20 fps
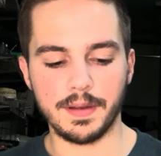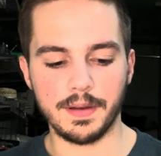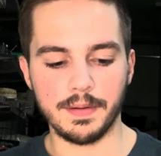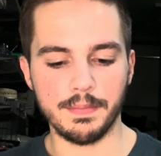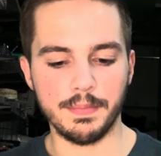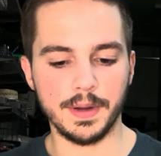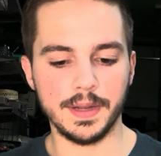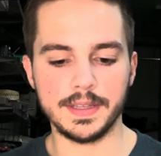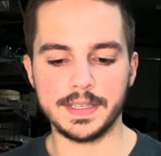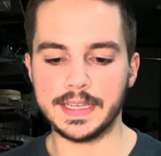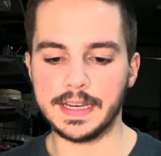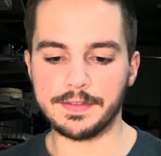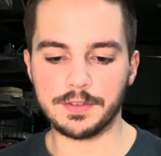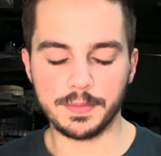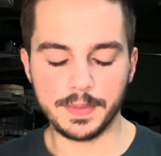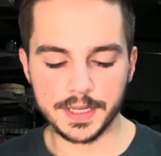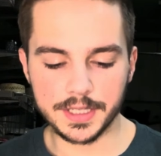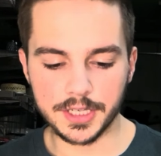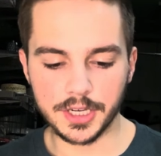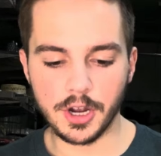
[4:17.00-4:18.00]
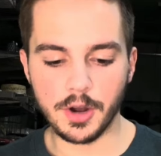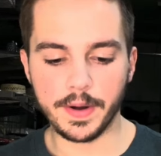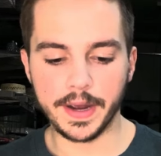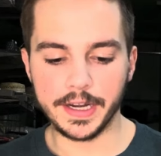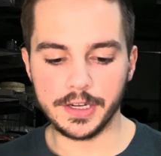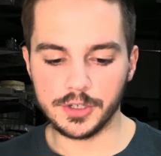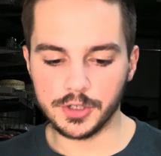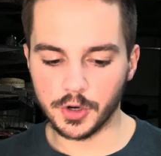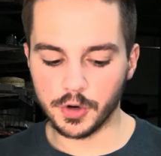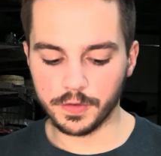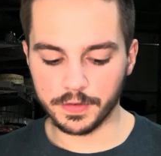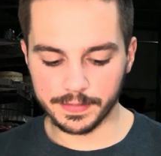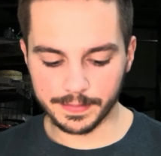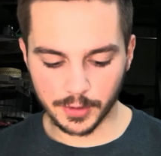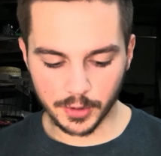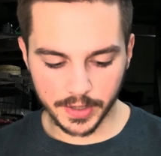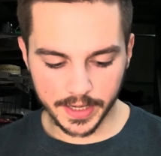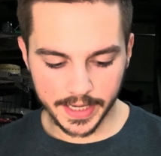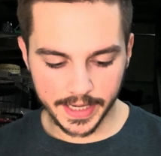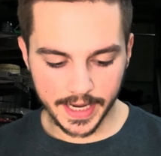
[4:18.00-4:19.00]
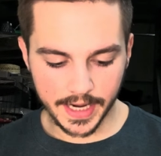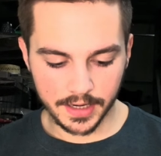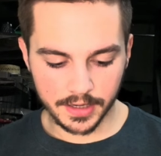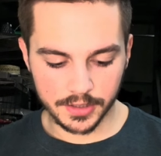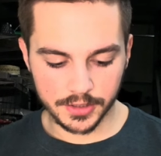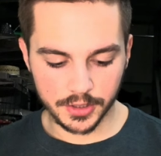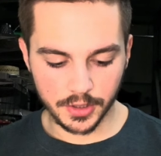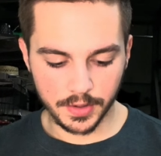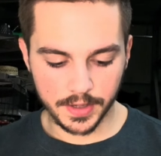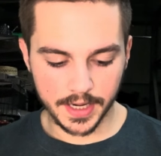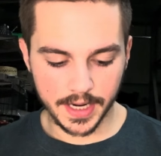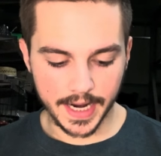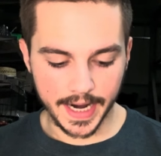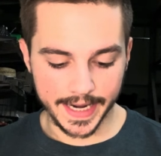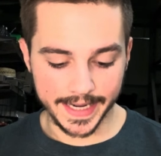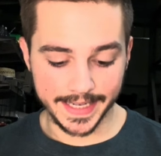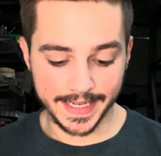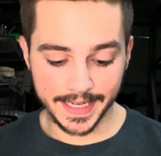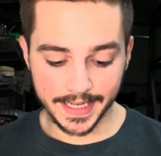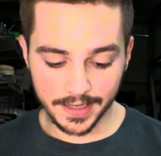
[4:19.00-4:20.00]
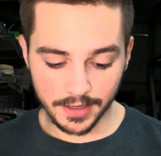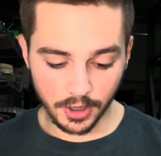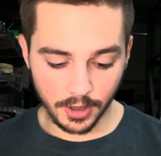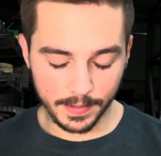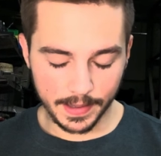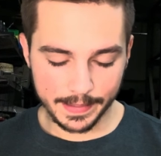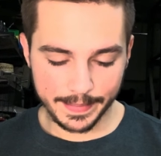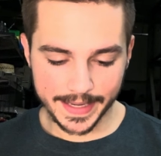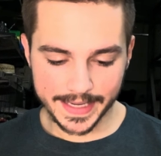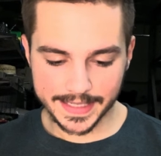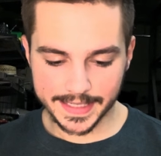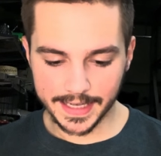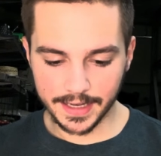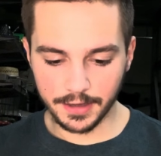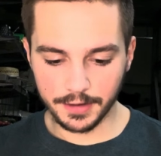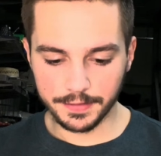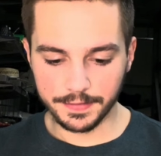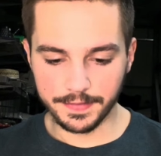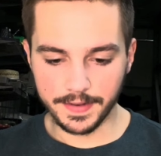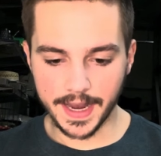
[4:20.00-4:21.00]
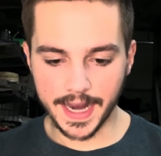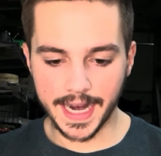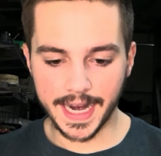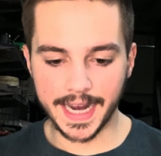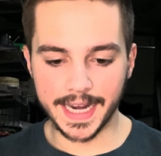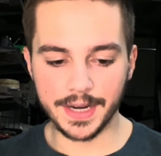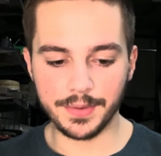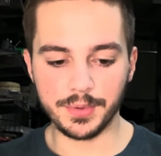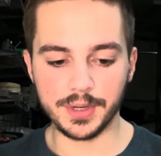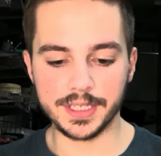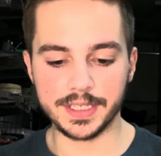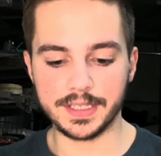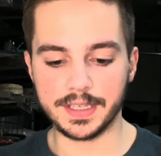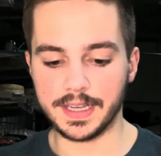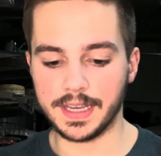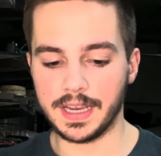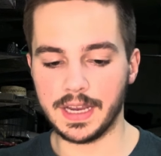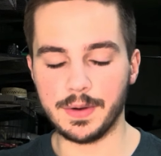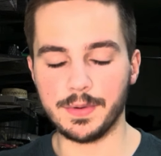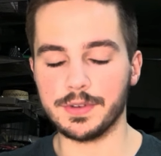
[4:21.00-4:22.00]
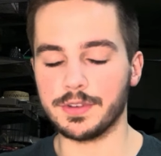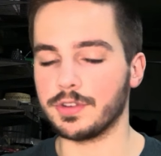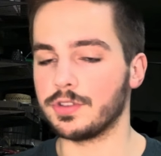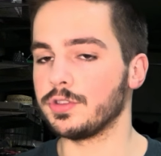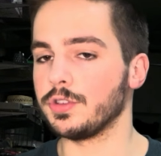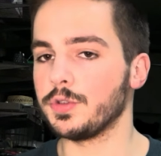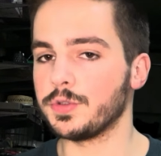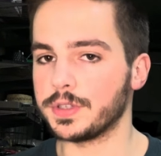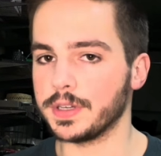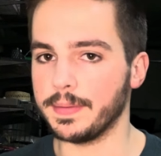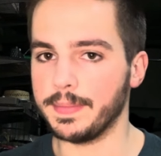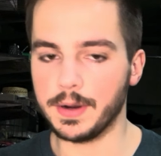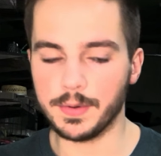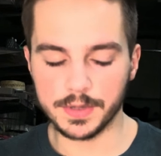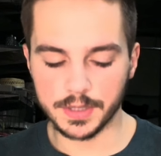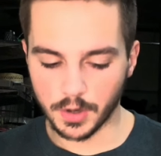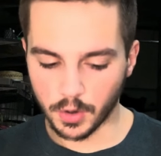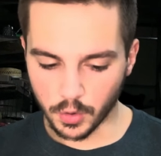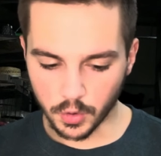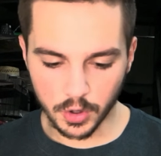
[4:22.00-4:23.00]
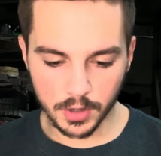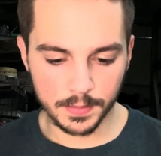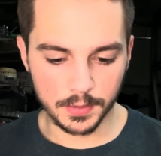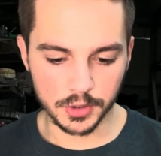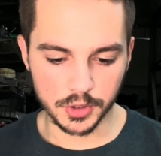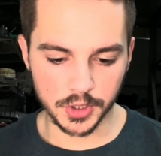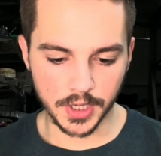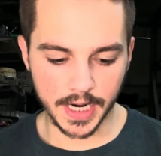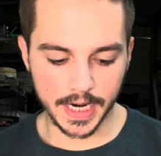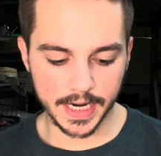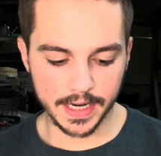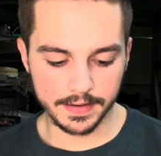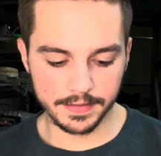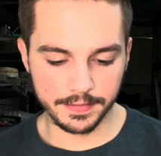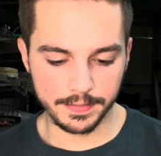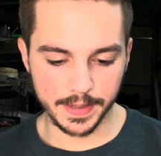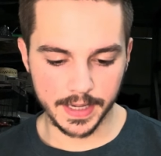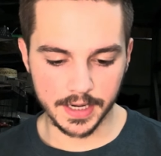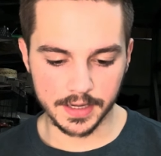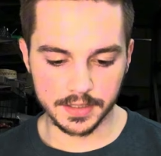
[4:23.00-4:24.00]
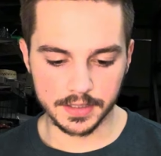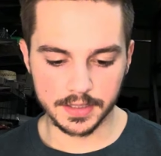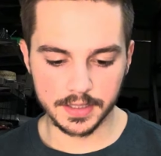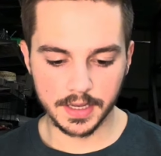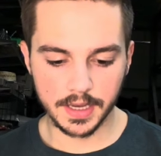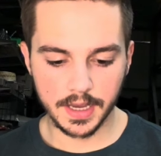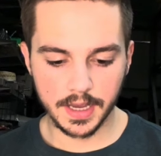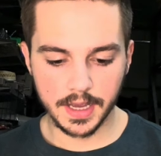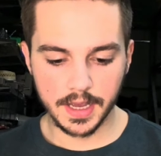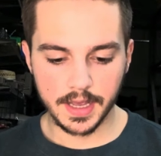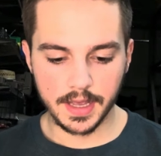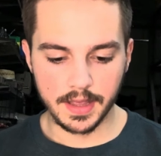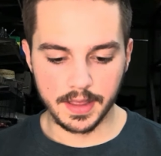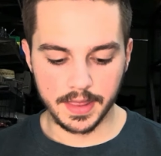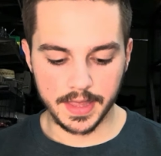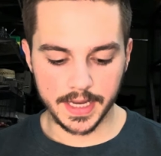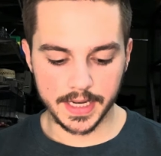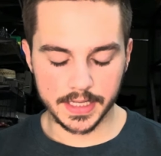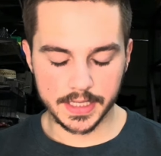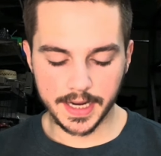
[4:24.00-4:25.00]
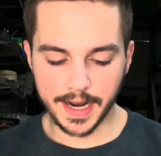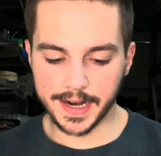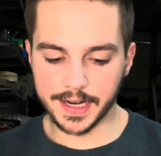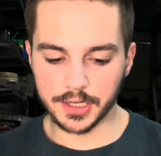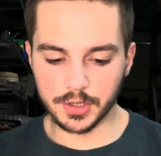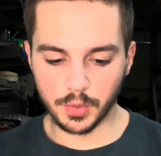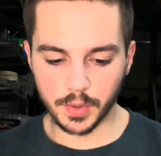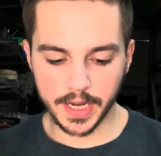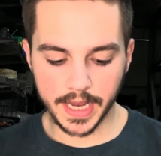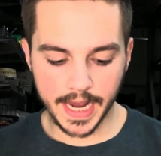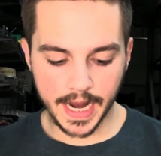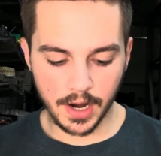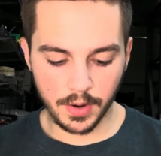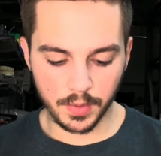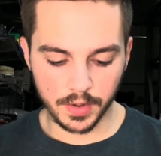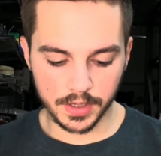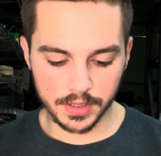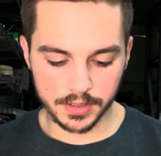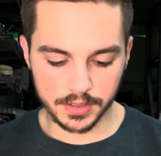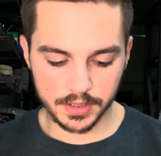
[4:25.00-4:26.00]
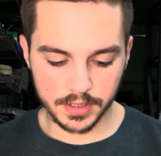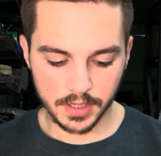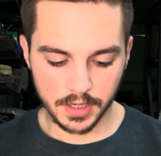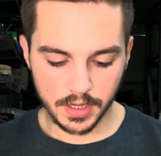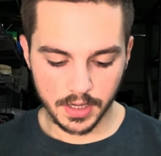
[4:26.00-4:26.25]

But several months ago, I drove from Oregon to Arizona. I did it all by myself, and it was gruesome. It was a horrible drive because the entire 20 hours